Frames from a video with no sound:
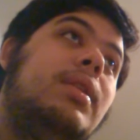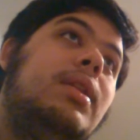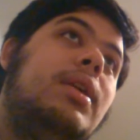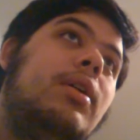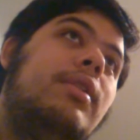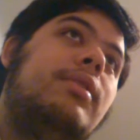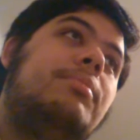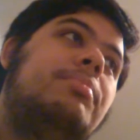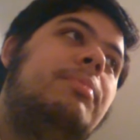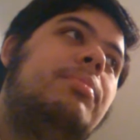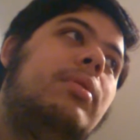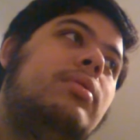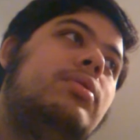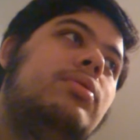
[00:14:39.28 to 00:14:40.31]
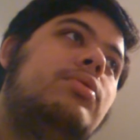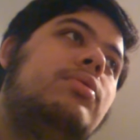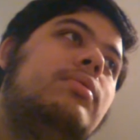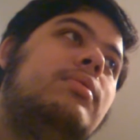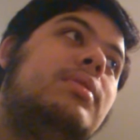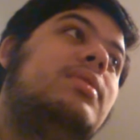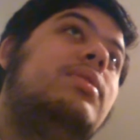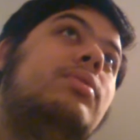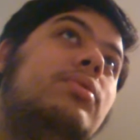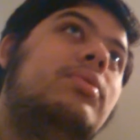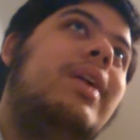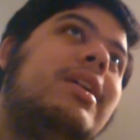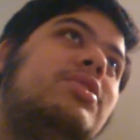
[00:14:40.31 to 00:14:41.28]
the other people you could you
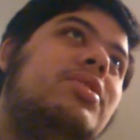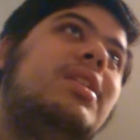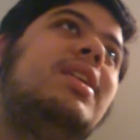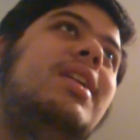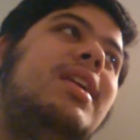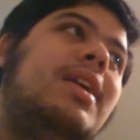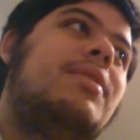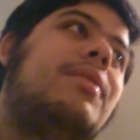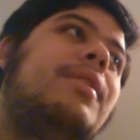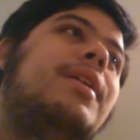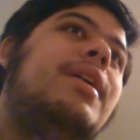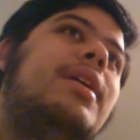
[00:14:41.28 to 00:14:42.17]
could actually hear